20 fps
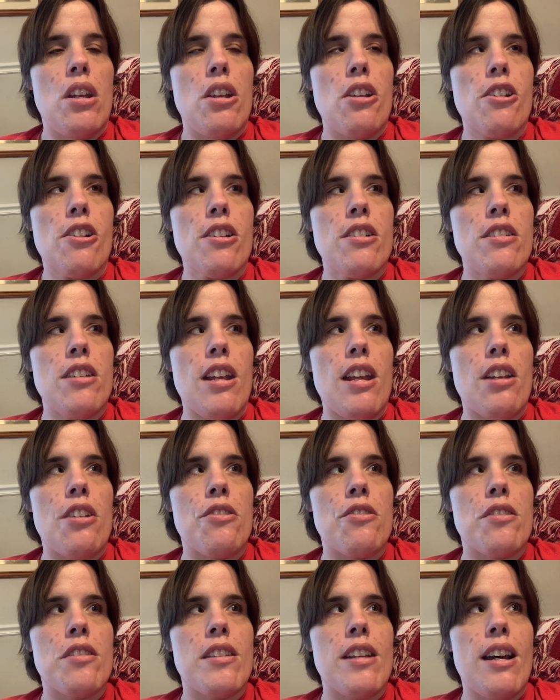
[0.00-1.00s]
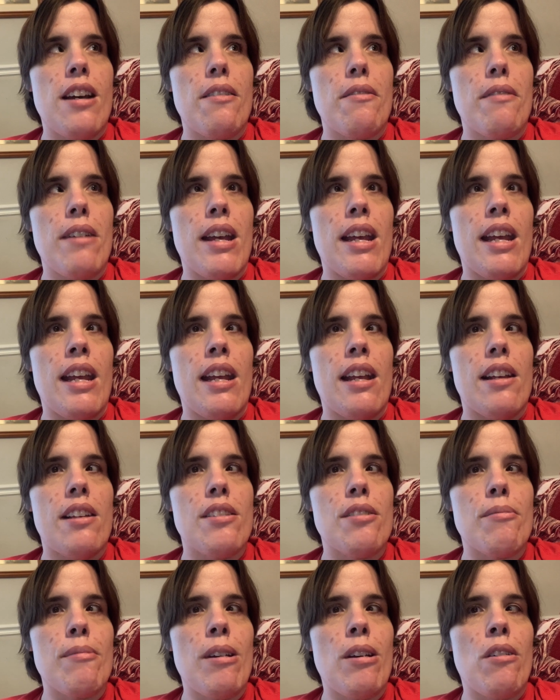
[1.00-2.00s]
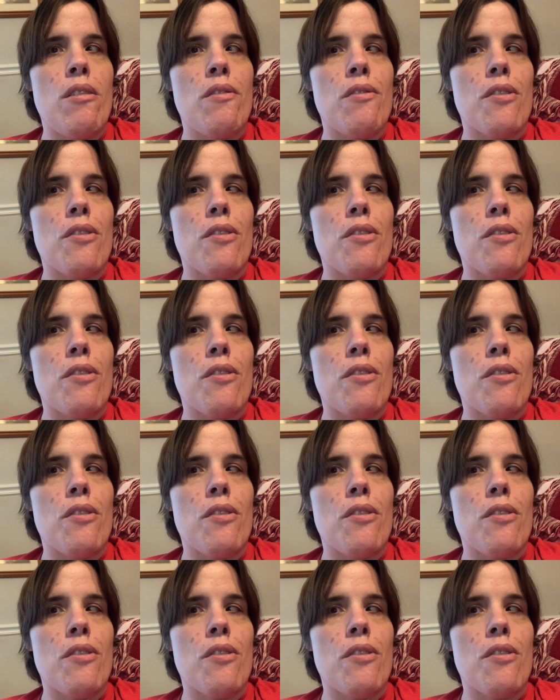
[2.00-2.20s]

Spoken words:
your containers that way as well